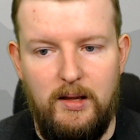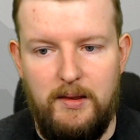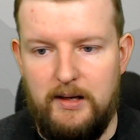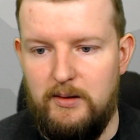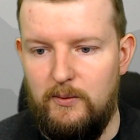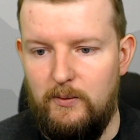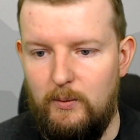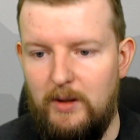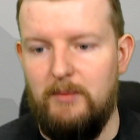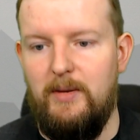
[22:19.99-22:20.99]
Thank you,
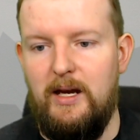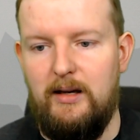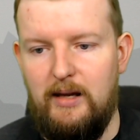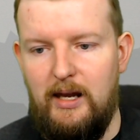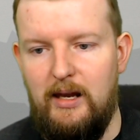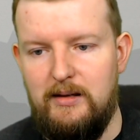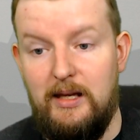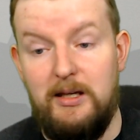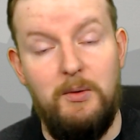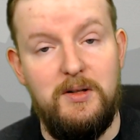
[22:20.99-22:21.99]
welcome back. And
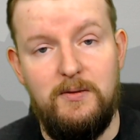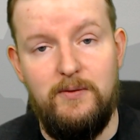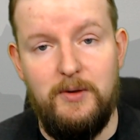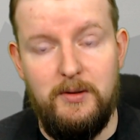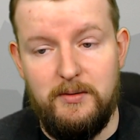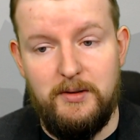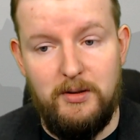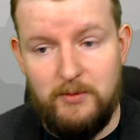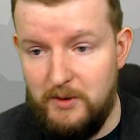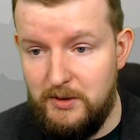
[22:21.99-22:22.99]
thank you also for your
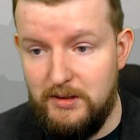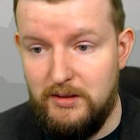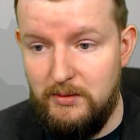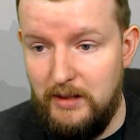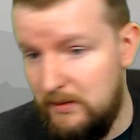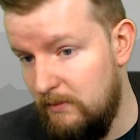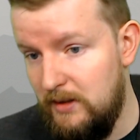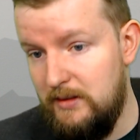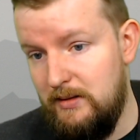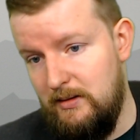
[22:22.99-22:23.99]
contributions to Desert
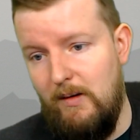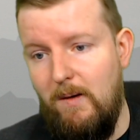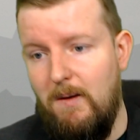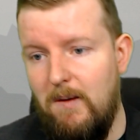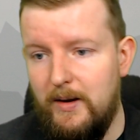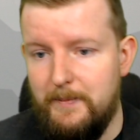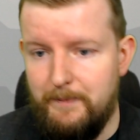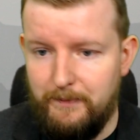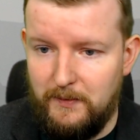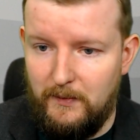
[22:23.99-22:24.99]
Bus.
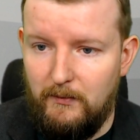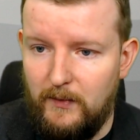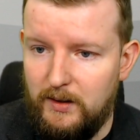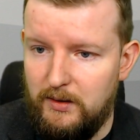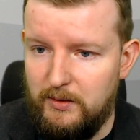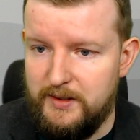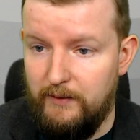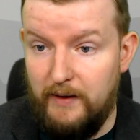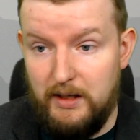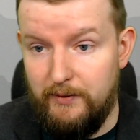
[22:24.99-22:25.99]

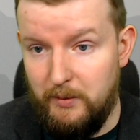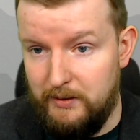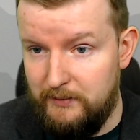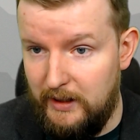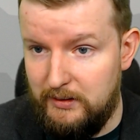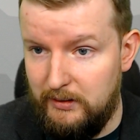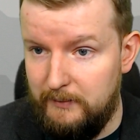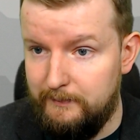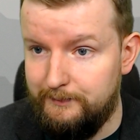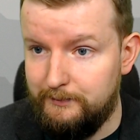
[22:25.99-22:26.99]
Yourself and everyone, actually.